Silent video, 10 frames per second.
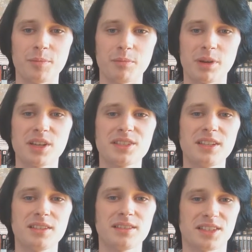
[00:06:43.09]
because
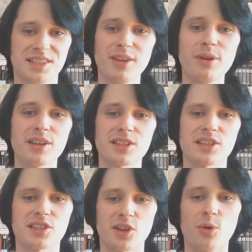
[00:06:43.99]
the series is
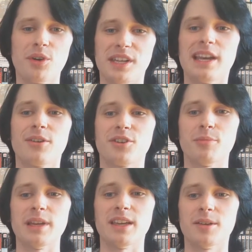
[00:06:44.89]
so dear to
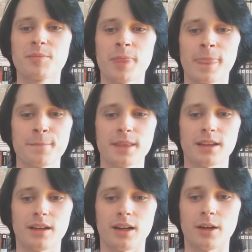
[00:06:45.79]
me,
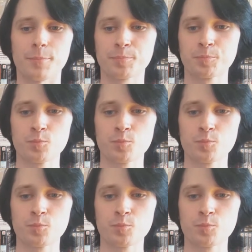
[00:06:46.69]
um,